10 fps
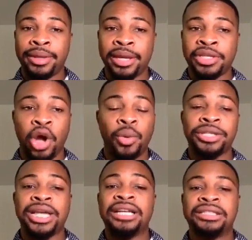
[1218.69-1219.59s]
As always,
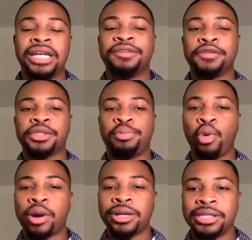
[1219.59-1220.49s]
guys, thanks for
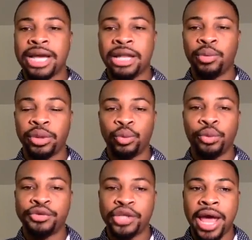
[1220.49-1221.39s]
supporting this Howling with the
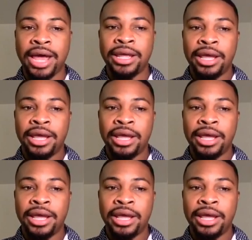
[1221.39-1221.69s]
Wolf chat.